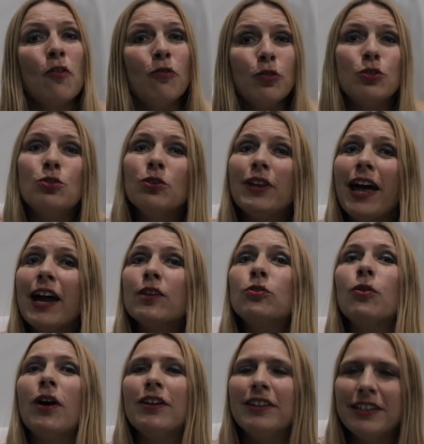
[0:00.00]
Would you like
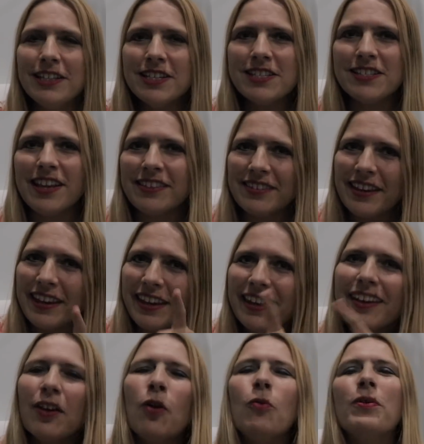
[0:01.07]
to unleash that
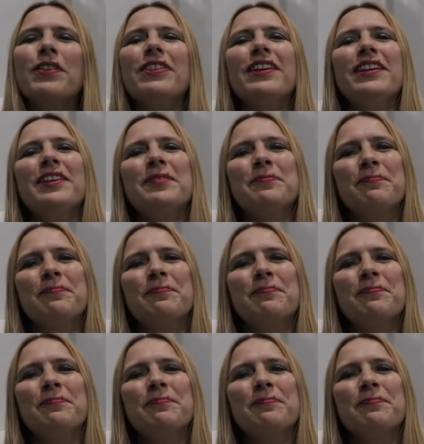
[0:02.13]
hero within?